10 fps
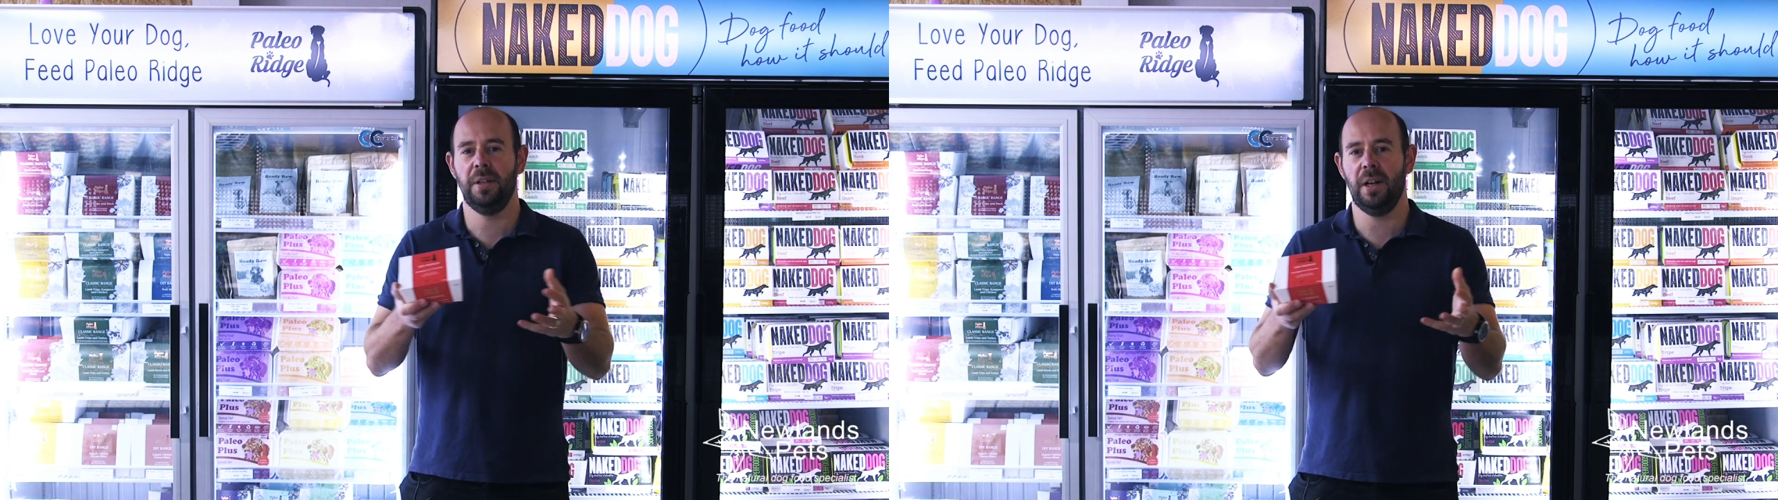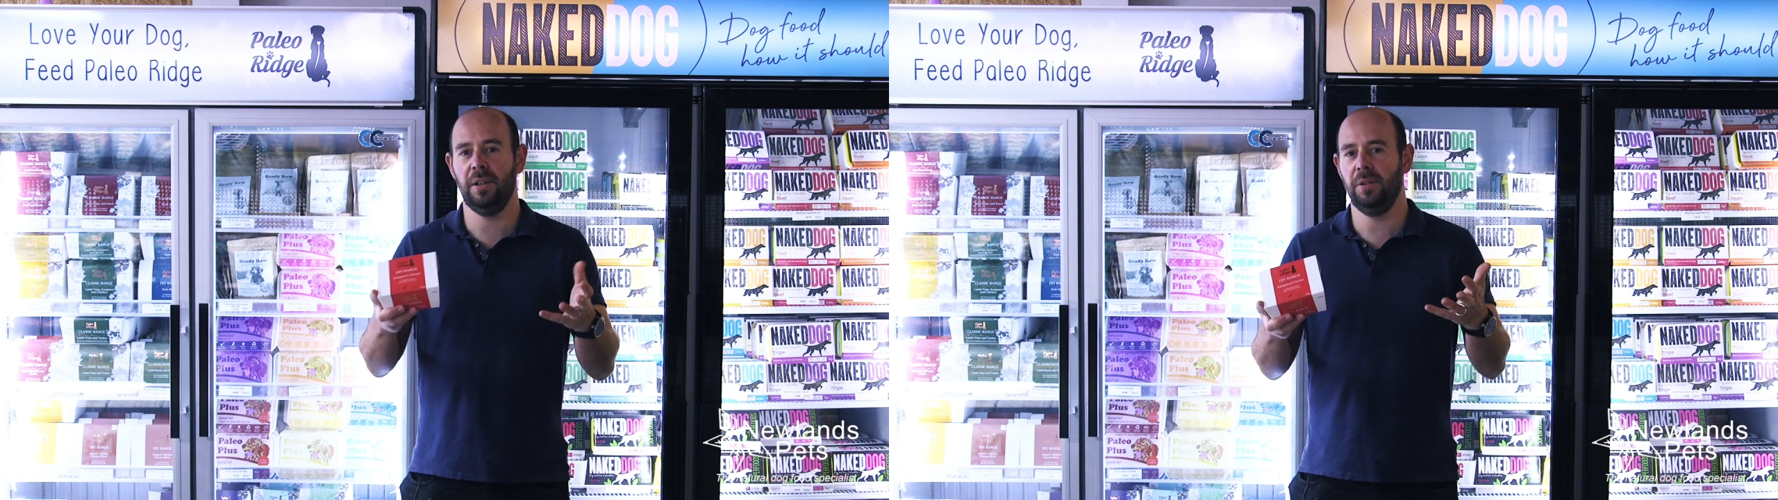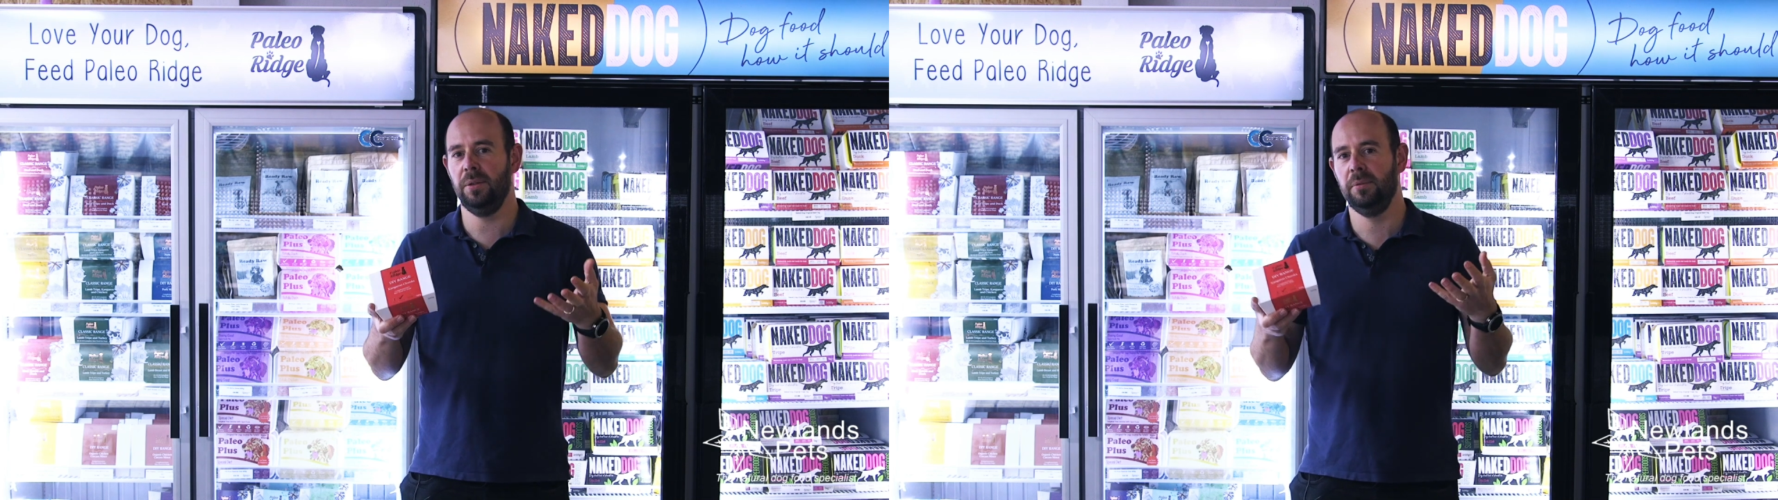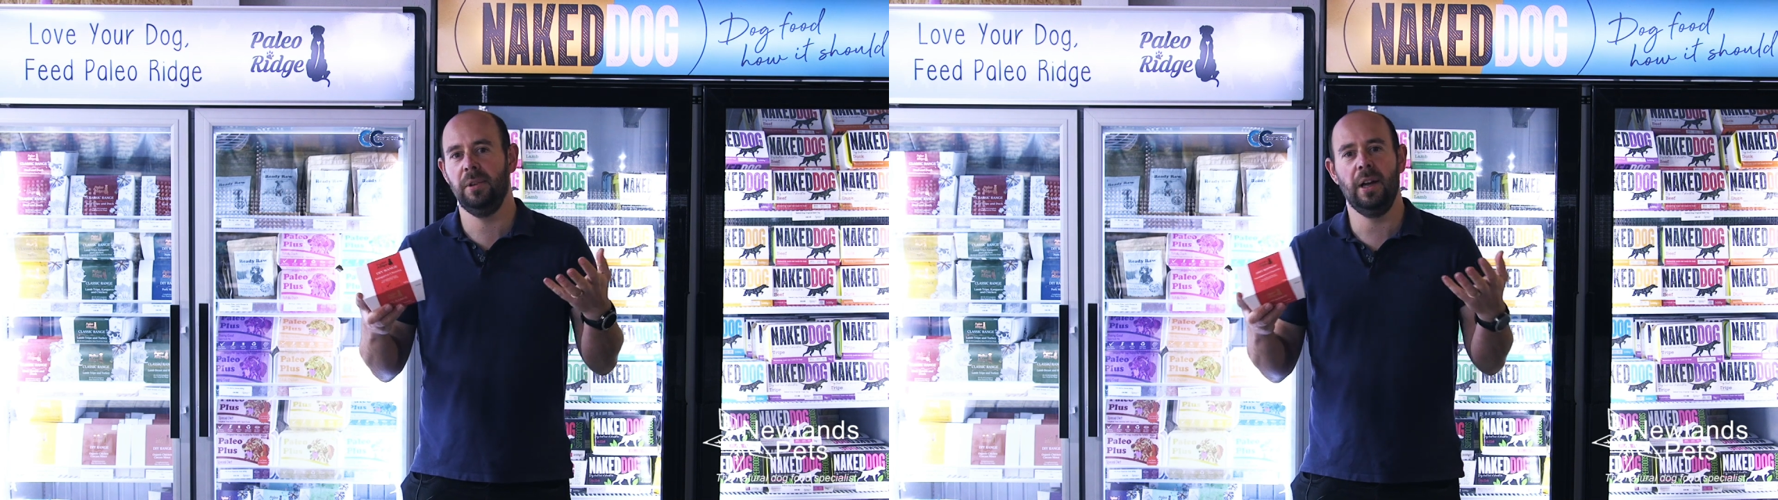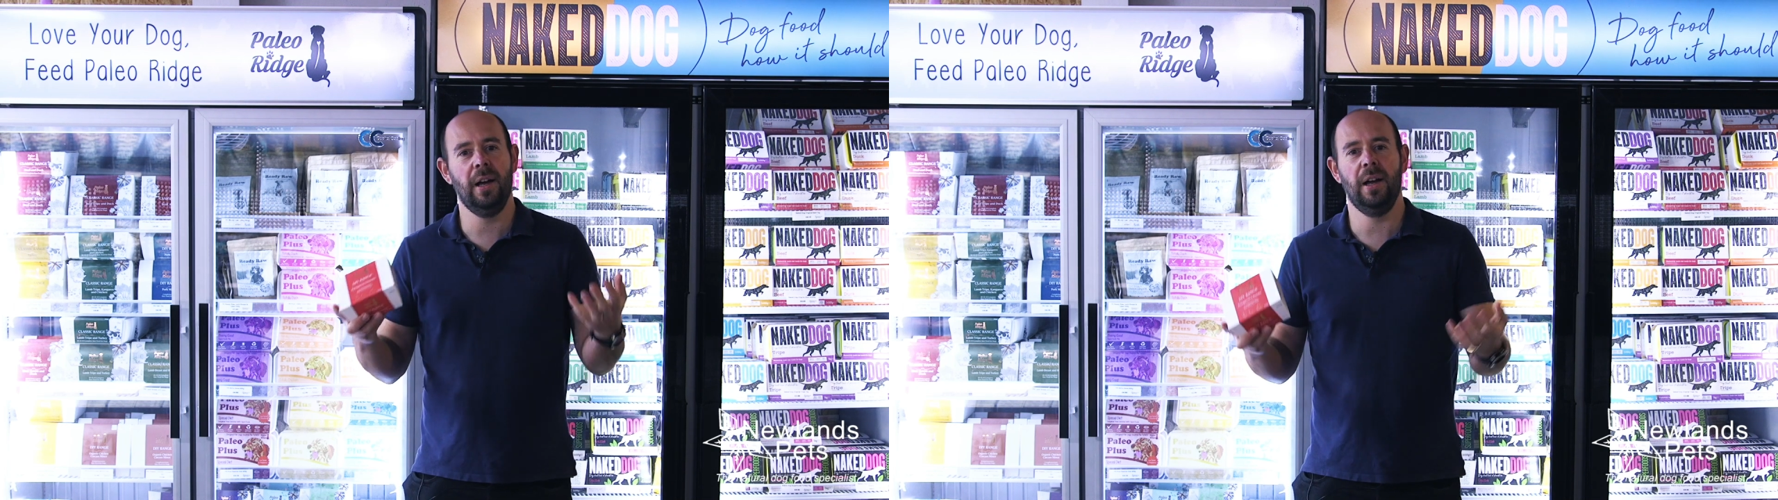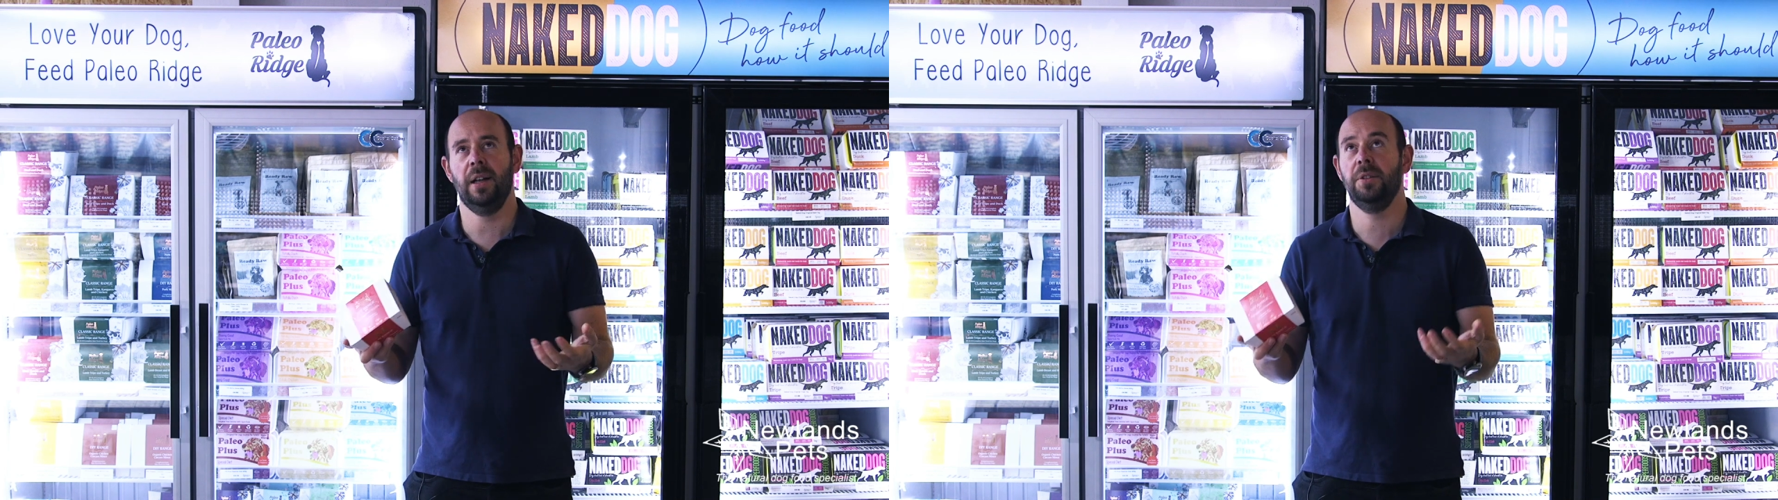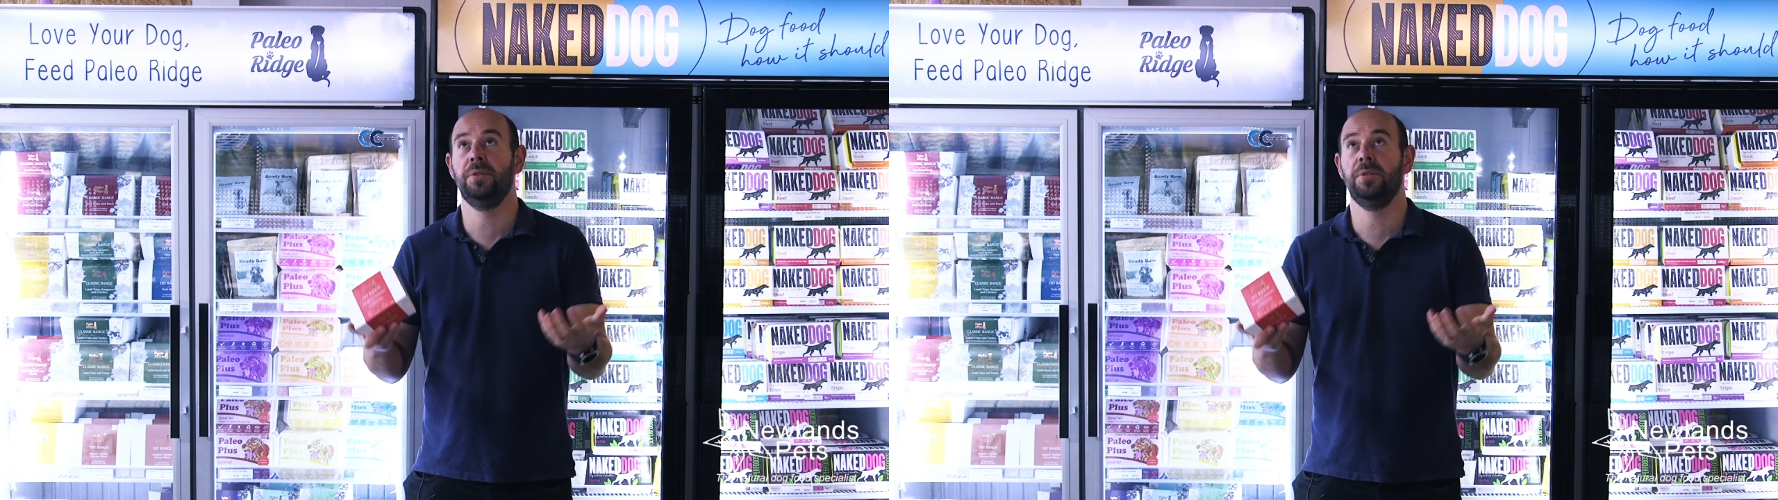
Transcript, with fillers: know uh,